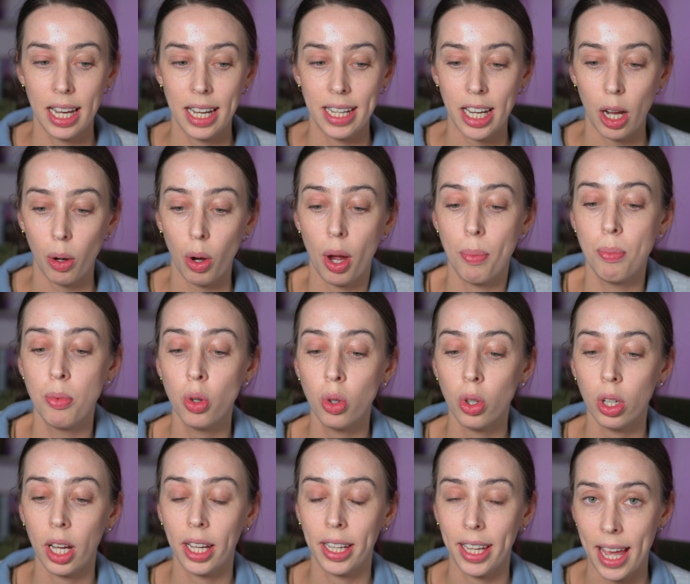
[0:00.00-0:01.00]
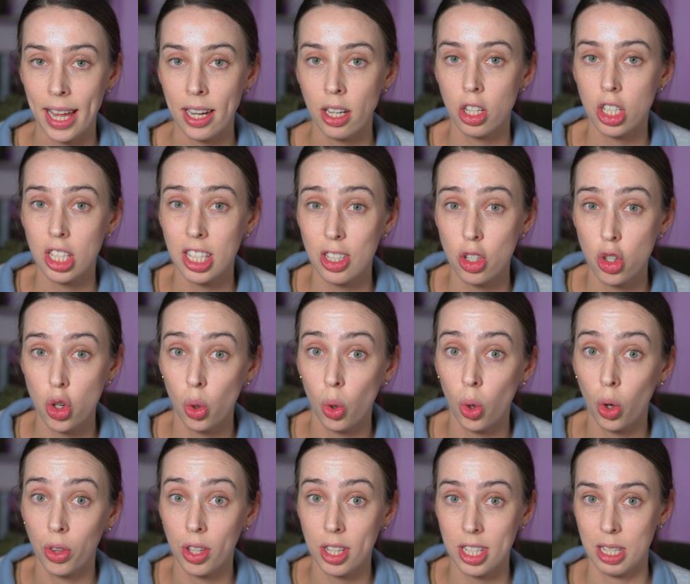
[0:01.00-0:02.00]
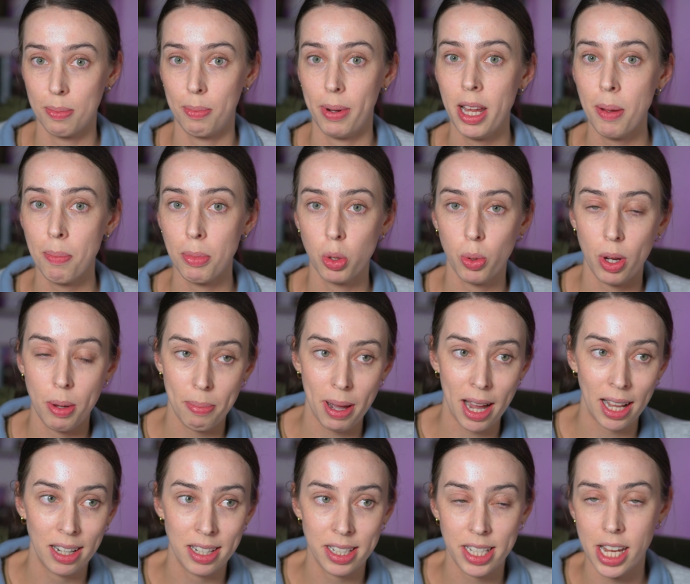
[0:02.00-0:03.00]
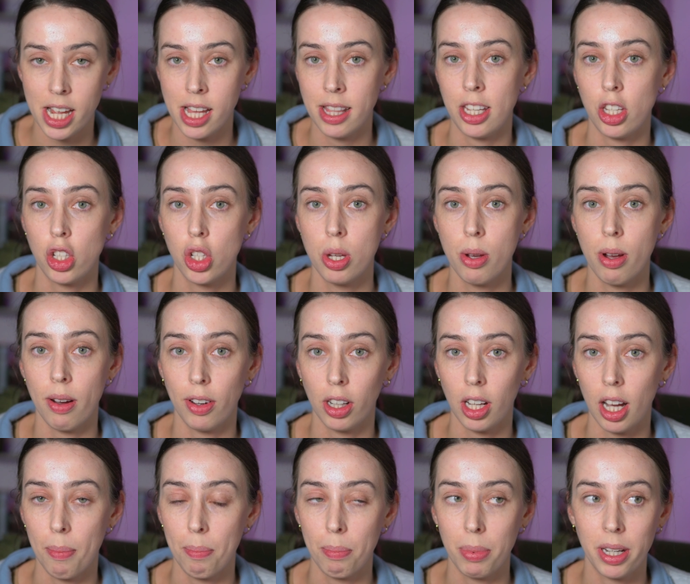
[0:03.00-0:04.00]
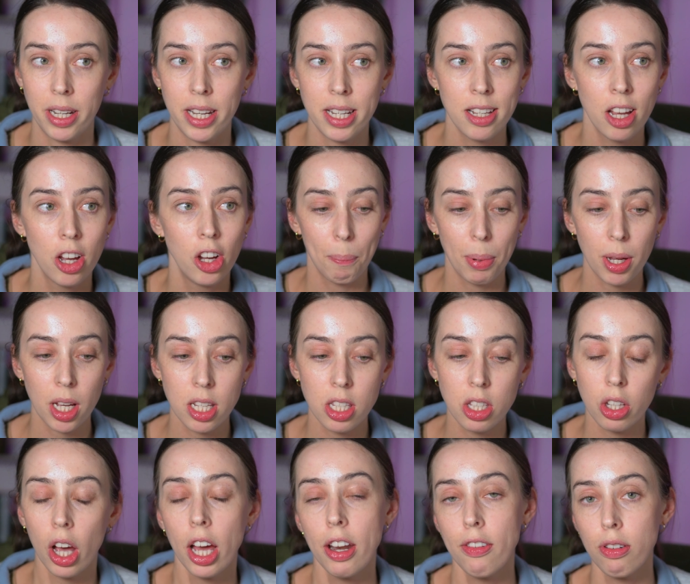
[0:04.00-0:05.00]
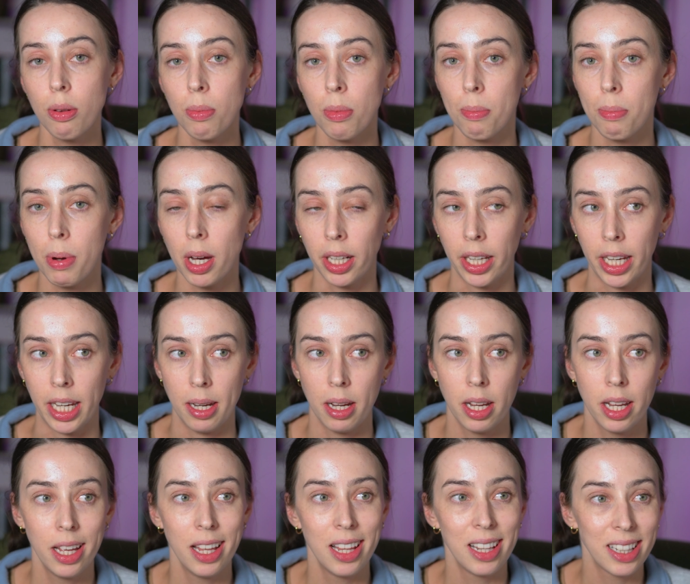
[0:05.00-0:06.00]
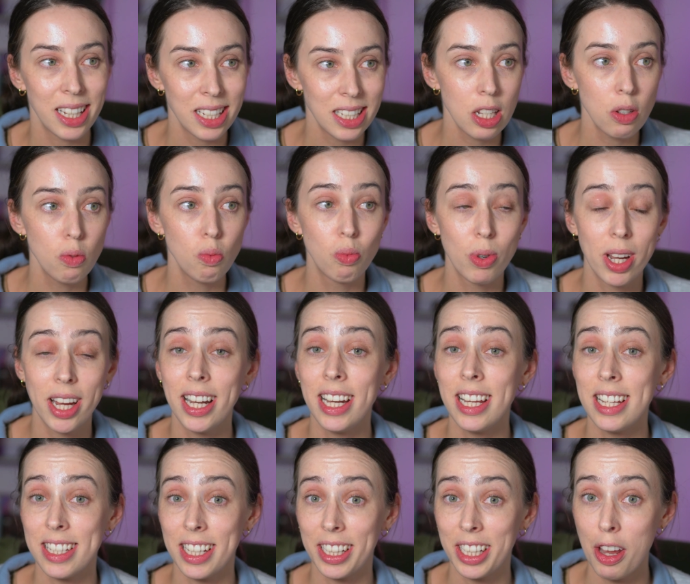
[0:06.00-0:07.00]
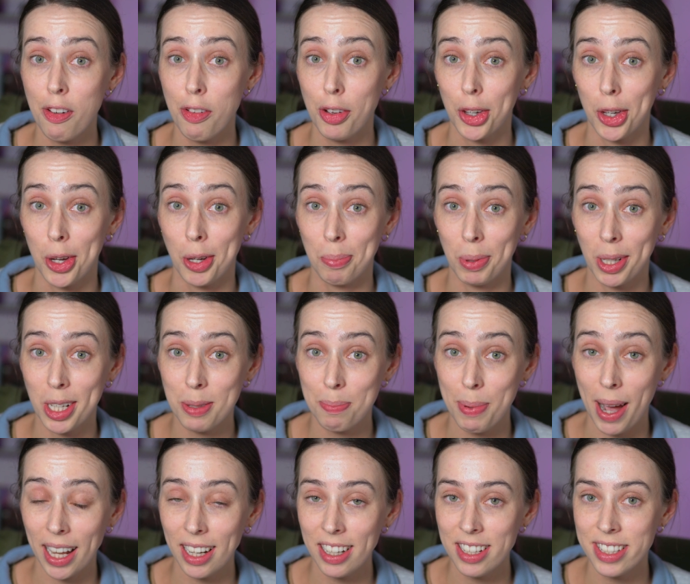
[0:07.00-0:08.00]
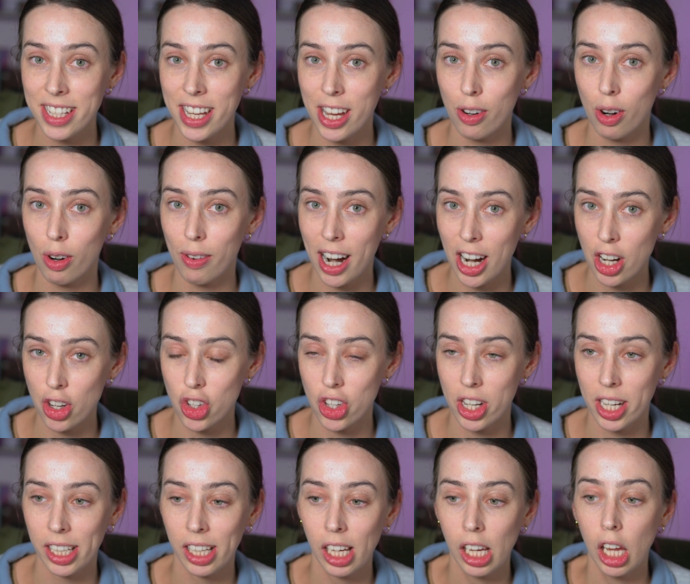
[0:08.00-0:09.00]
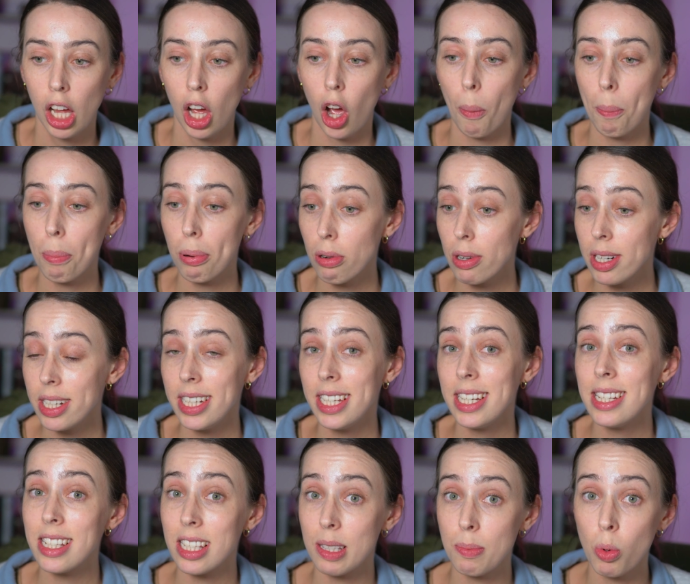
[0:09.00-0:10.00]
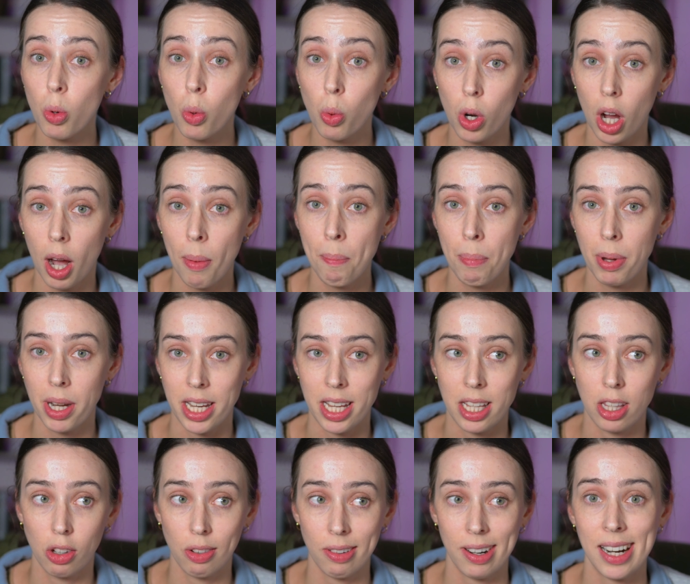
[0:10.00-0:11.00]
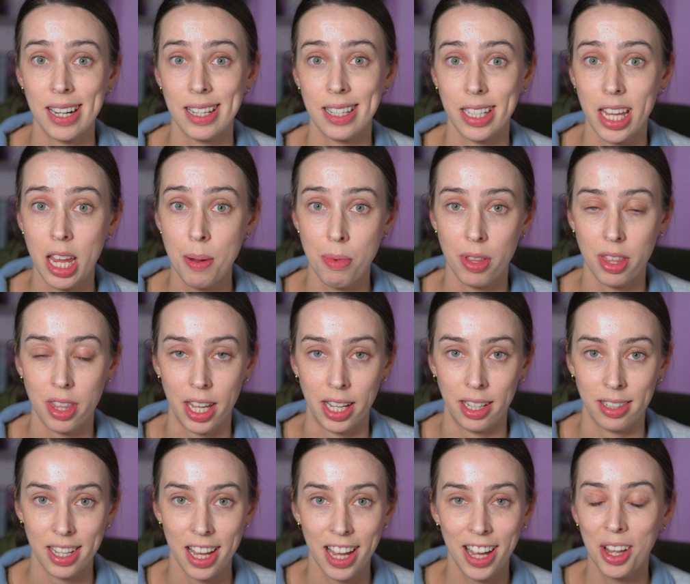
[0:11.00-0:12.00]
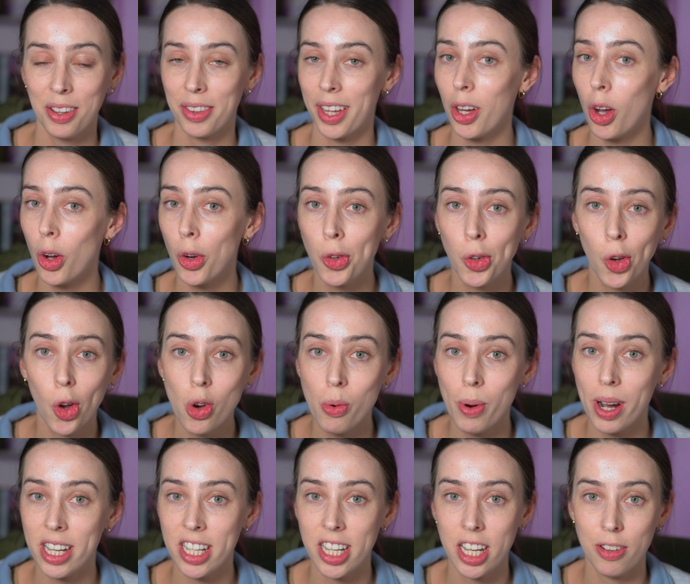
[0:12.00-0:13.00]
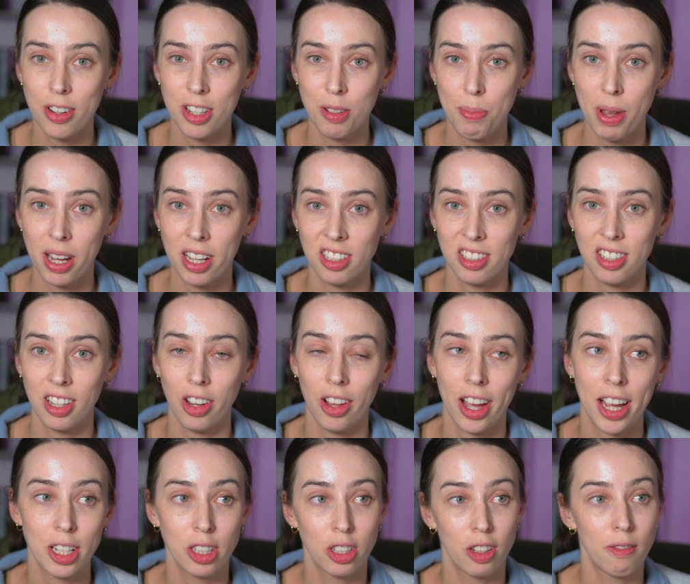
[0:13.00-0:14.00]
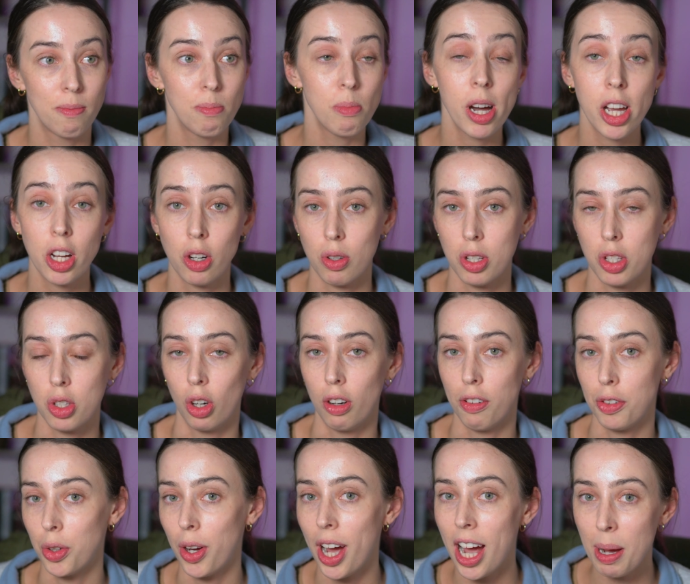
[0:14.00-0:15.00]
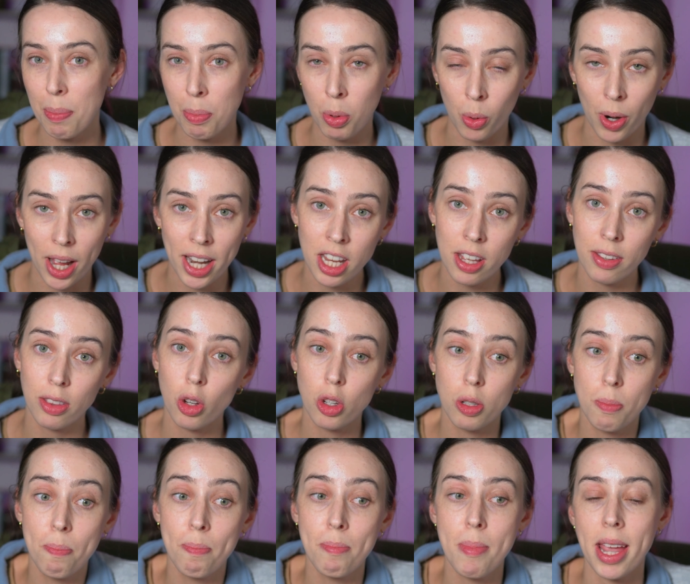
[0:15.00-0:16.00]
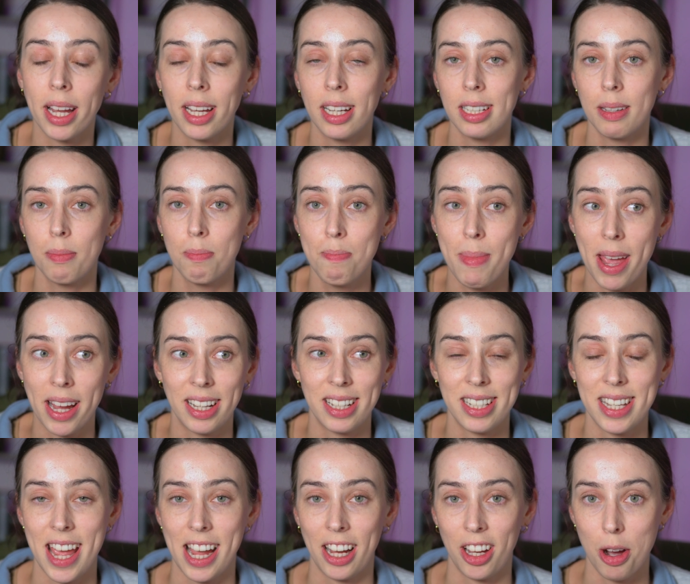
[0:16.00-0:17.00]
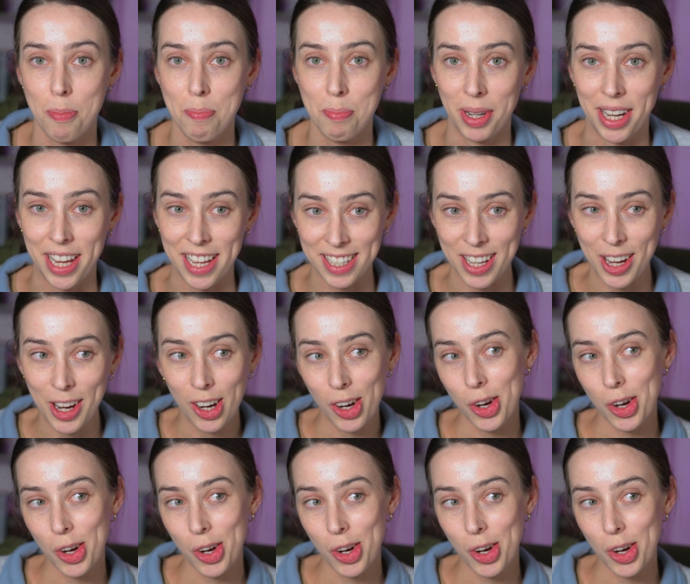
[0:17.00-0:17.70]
Now, I'm not again sure on the split between Palantir and these two other companies, but aside from the money, this is really significant because Palantir are actually a pretty small company in the grand scheme of things. They are nowhere near as big as the likes of Microsoft or Apple, any of those mega, mega tech companies.